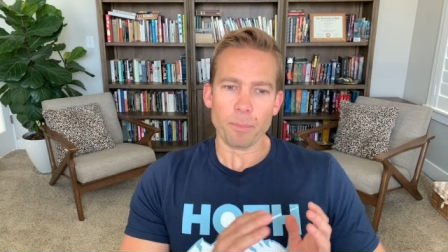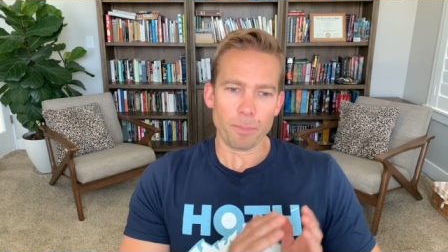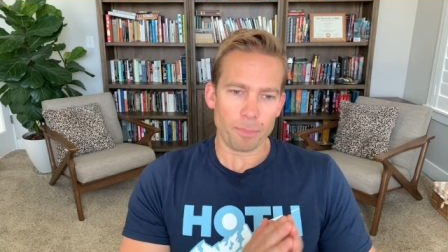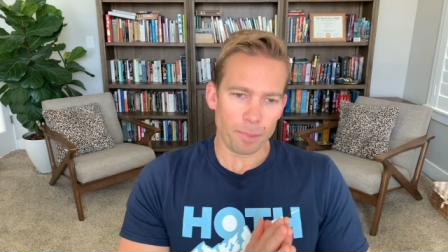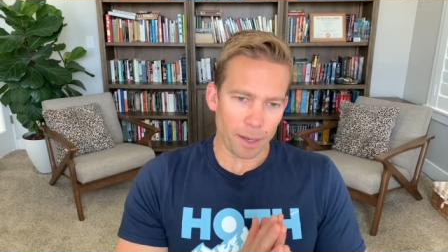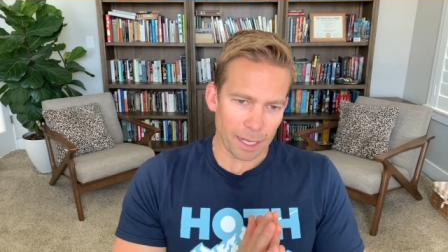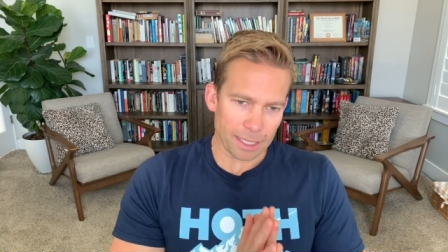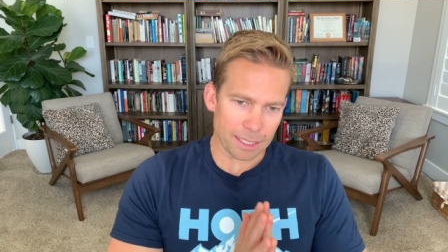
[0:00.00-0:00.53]

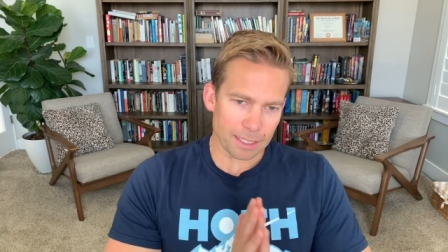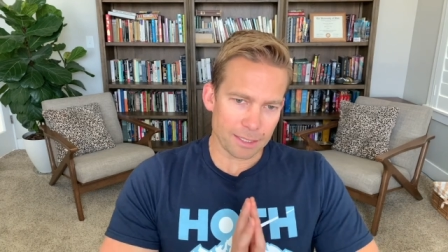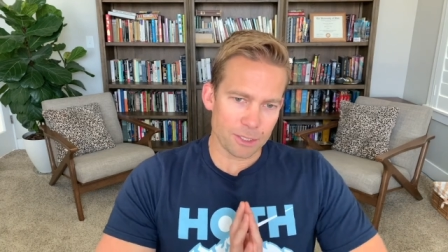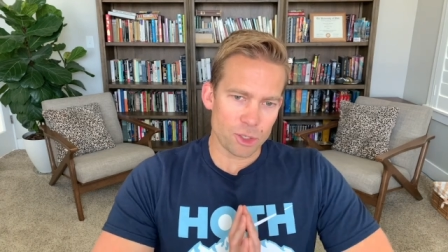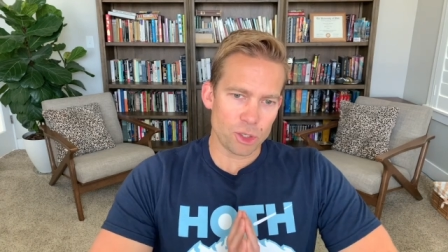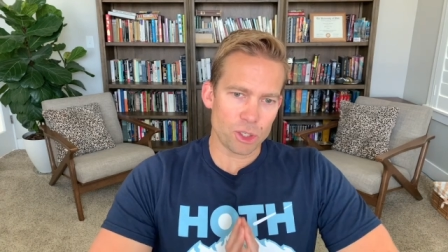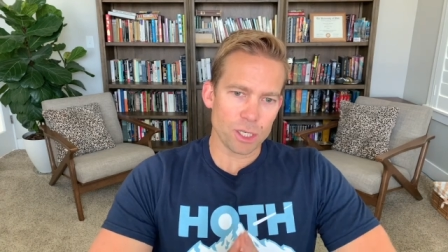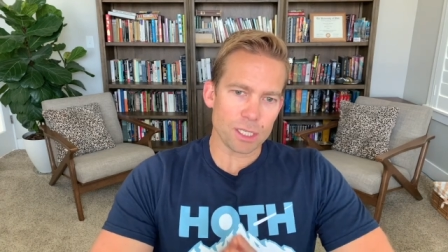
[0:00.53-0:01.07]
But
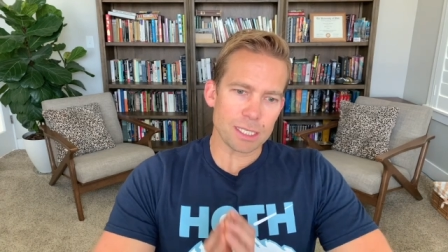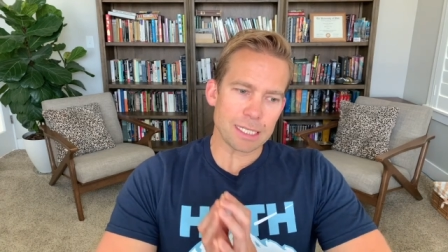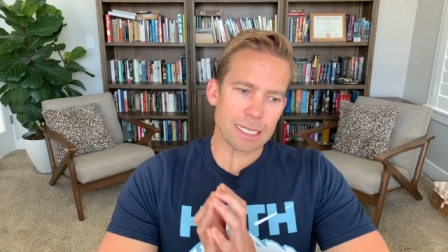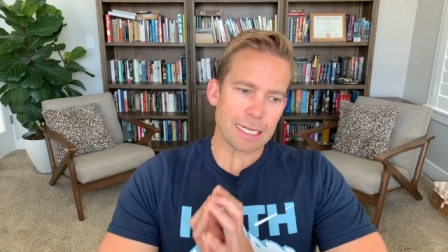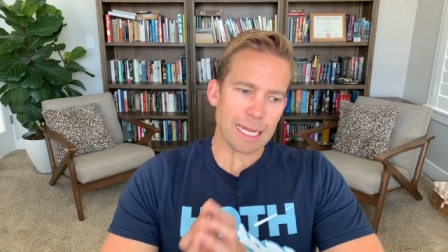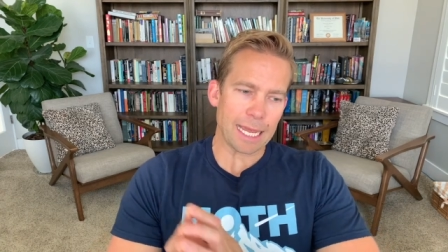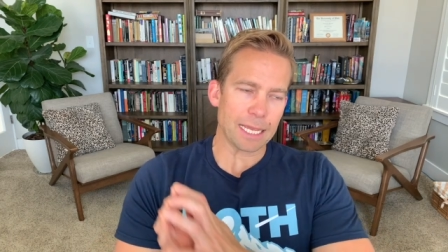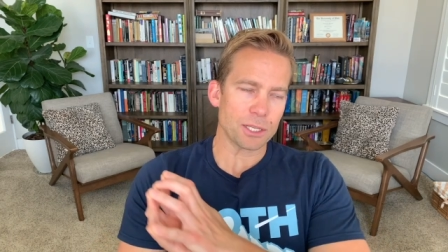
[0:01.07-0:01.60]
just in
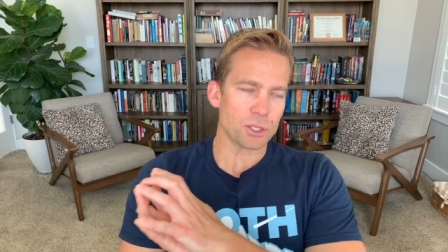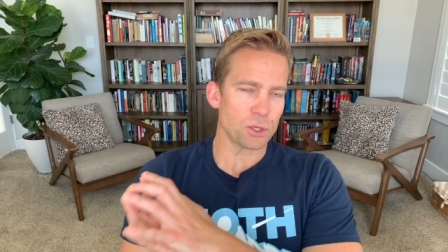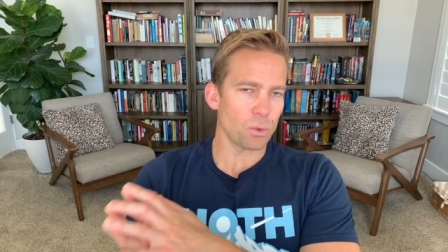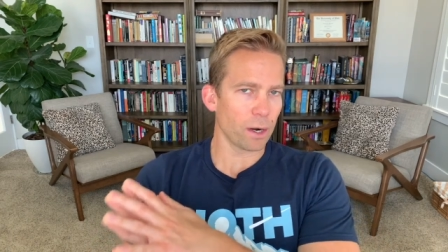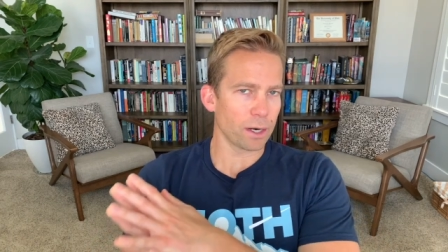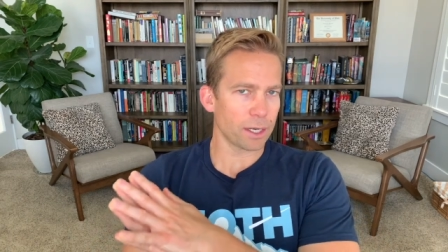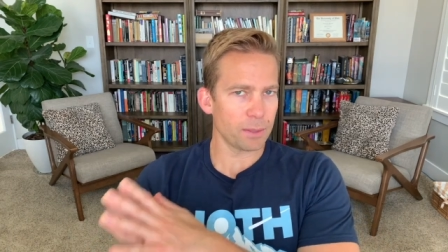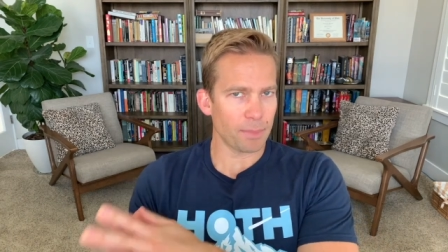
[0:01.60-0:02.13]
case you
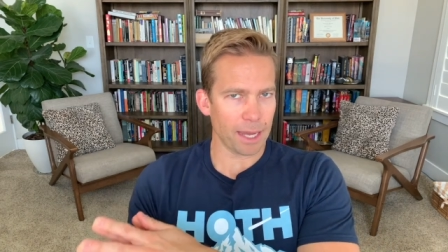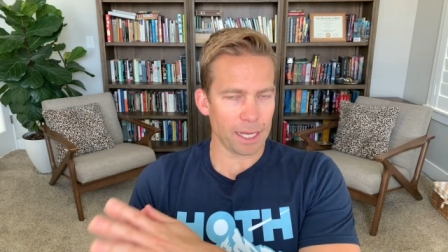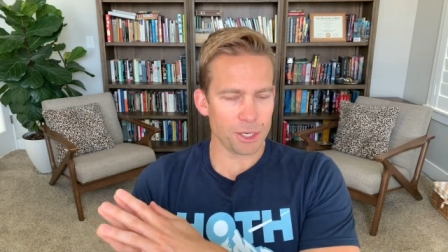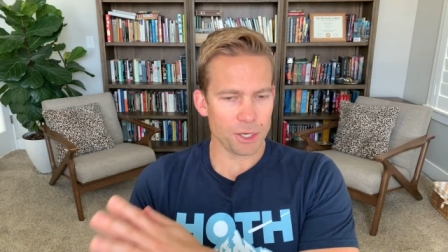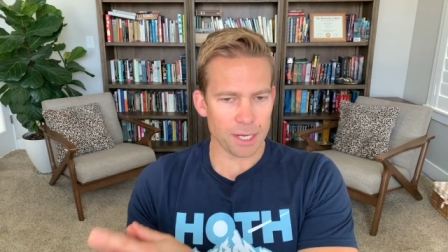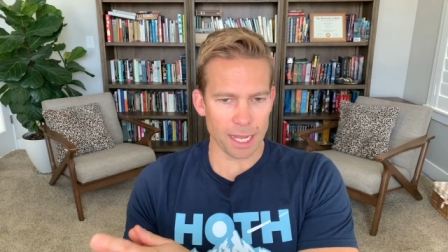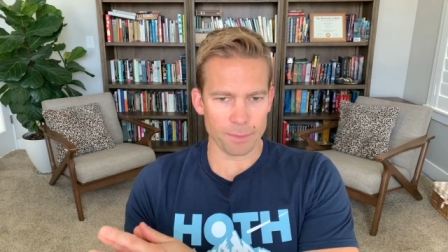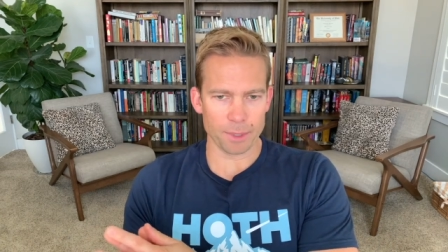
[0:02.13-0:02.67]
wanted to pad
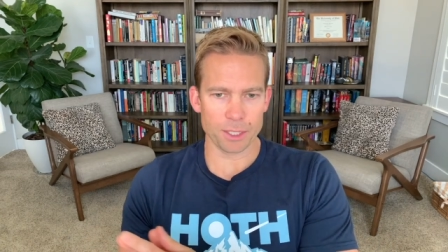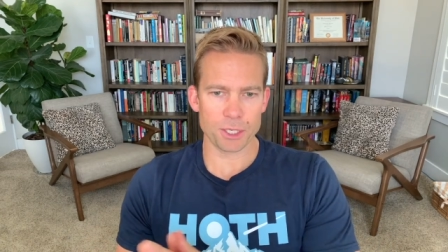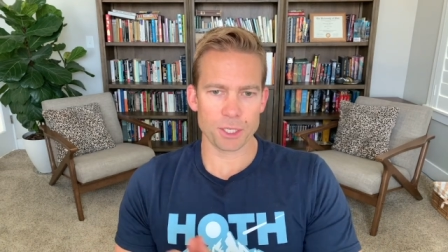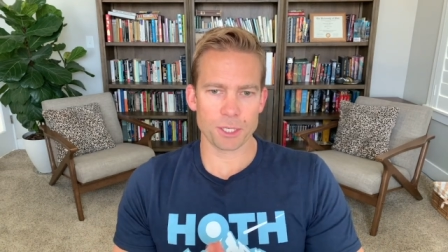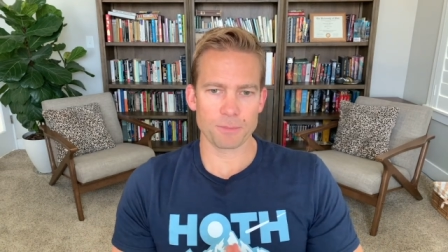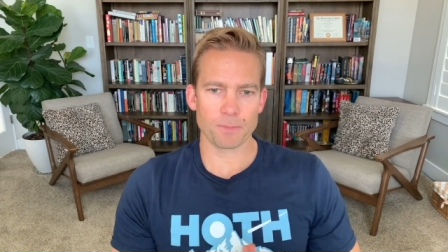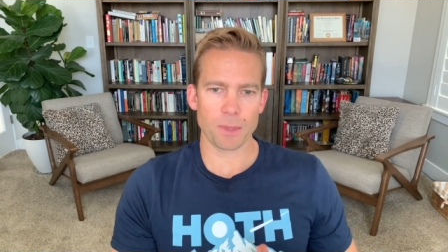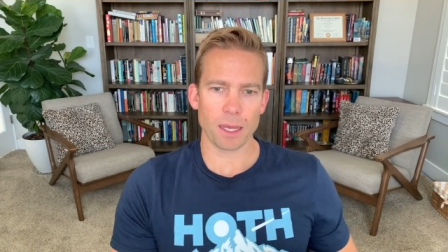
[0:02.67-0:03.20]
your damage,